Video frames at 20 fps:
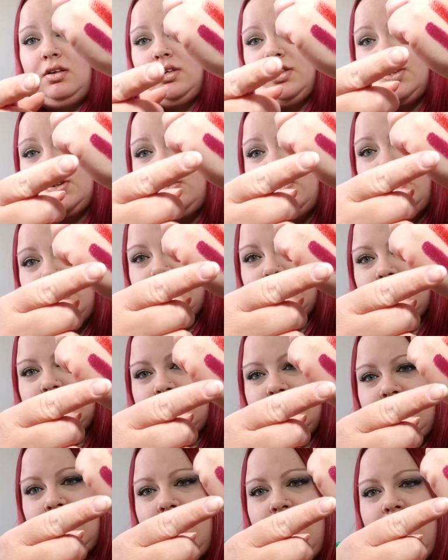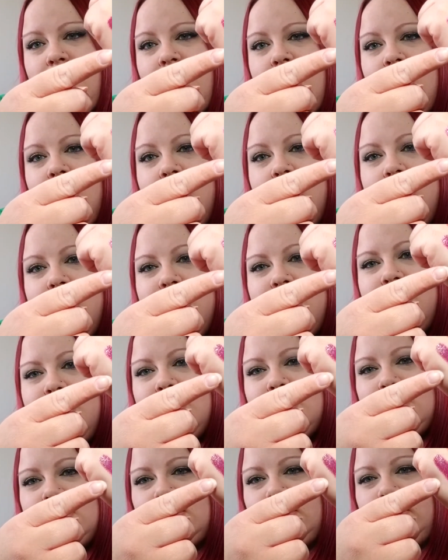is gorgeous.
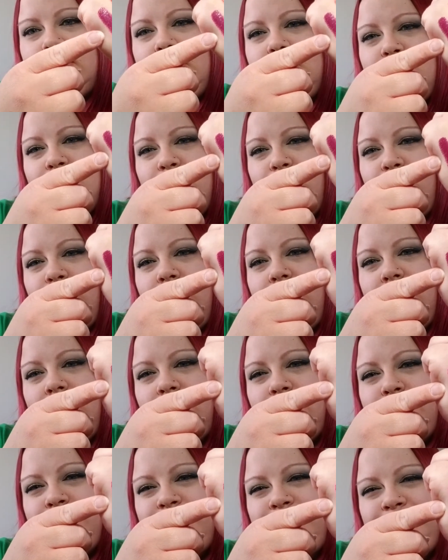It's looking more